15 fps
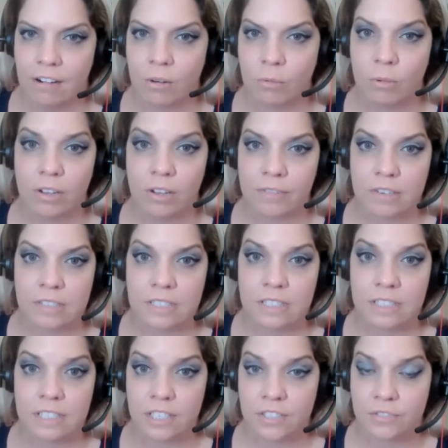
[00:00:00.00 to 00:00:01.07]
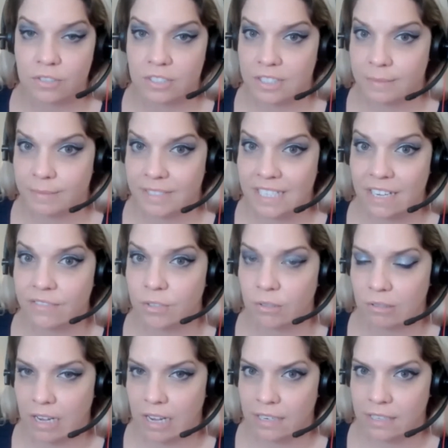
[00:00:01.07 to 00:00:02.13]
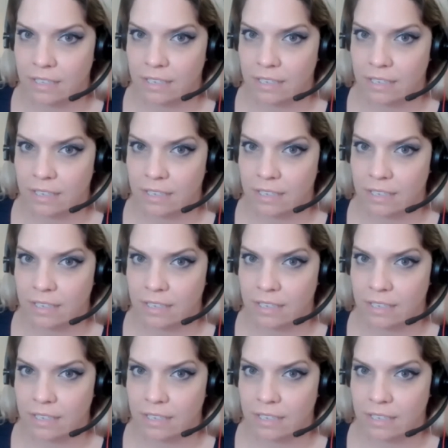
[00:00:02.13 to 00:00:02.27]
well versed in Salesforce themselves or not.